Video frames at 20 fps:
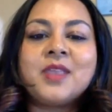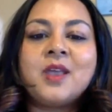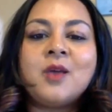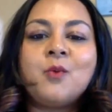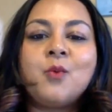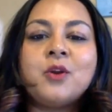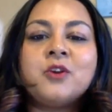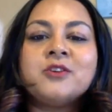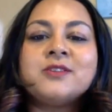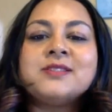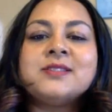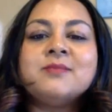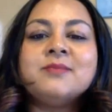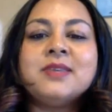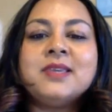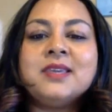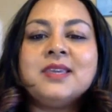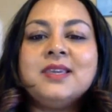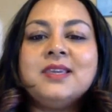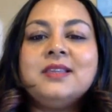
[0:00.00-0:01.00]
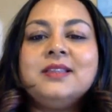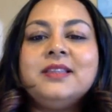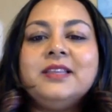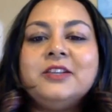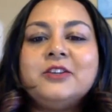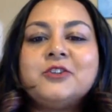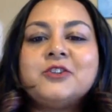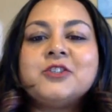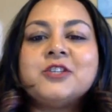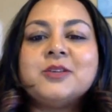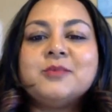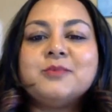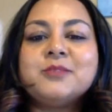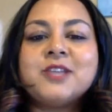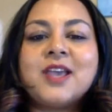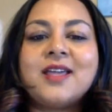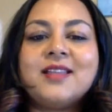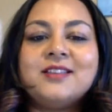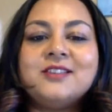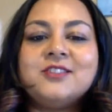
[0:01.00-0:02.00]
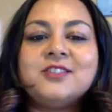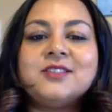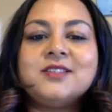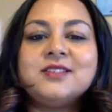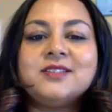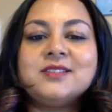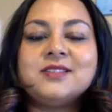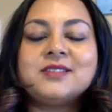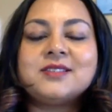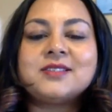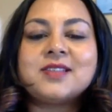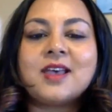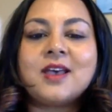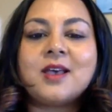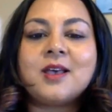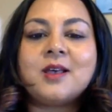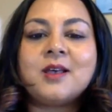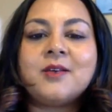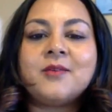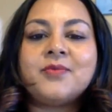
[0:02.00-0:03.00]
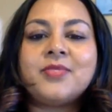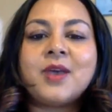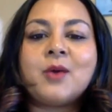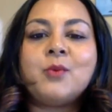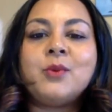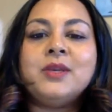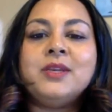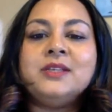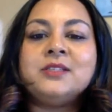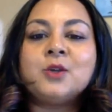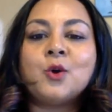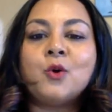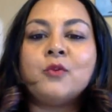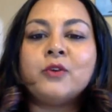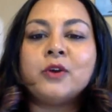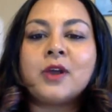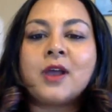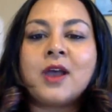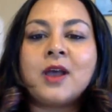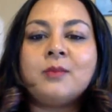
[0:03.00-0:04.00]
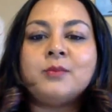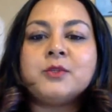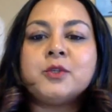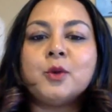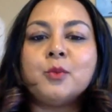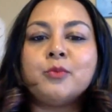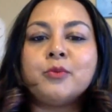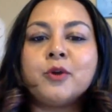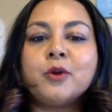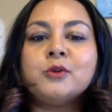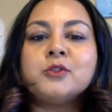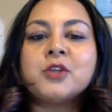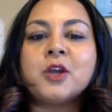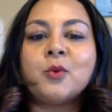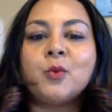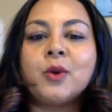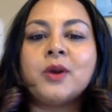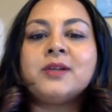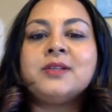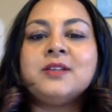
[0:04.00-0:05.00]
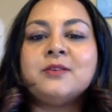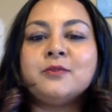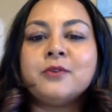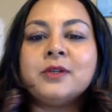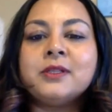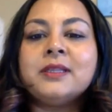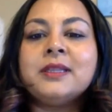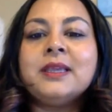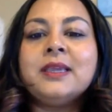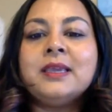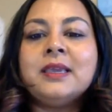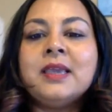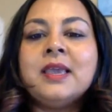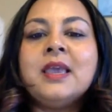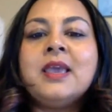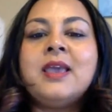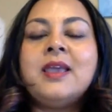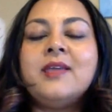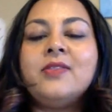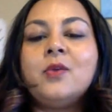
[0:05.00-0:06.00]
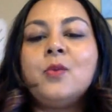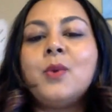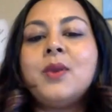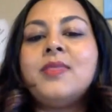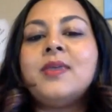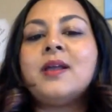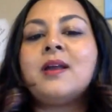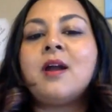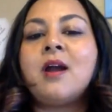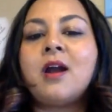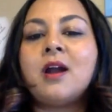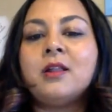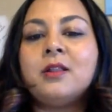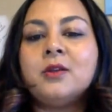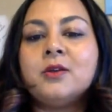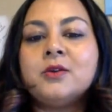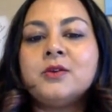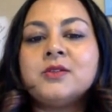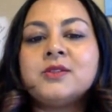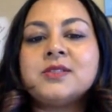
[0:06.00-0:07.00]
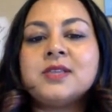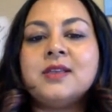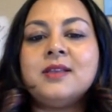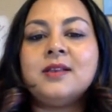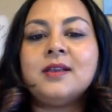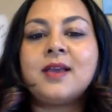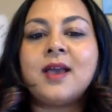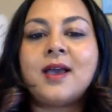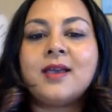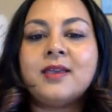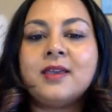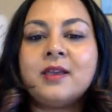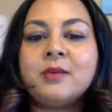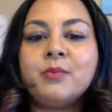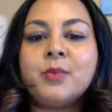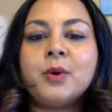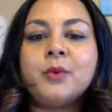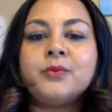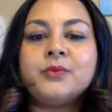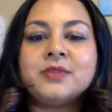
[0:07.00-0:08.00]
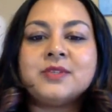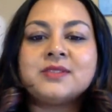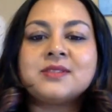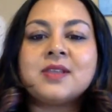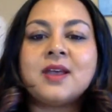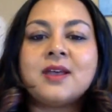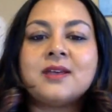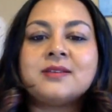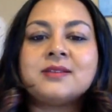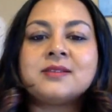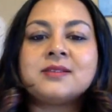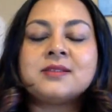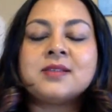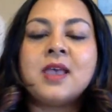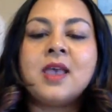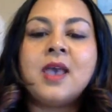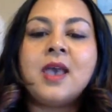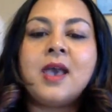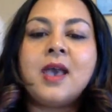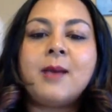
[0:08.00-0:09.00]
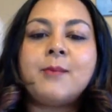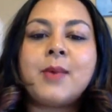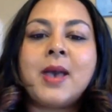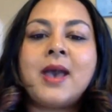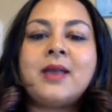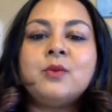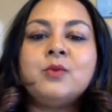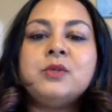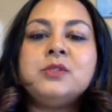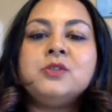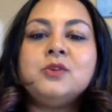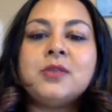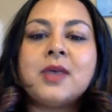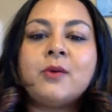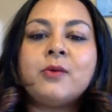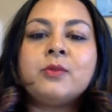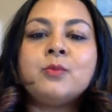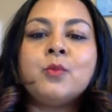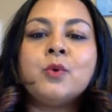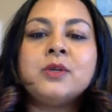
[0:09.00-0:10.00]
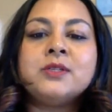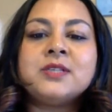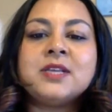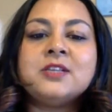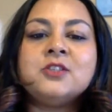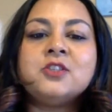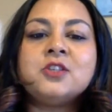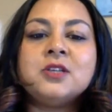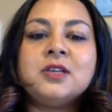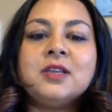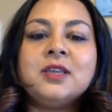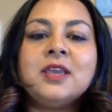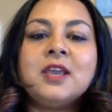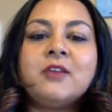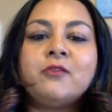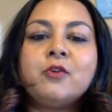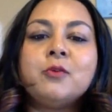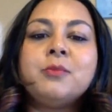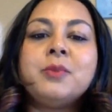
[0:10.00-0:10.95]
what are some key leadership challenges that we need to overcome to approach our work differently in the way that Carlos and Akaya both discuss? How do we do that with more intention and care for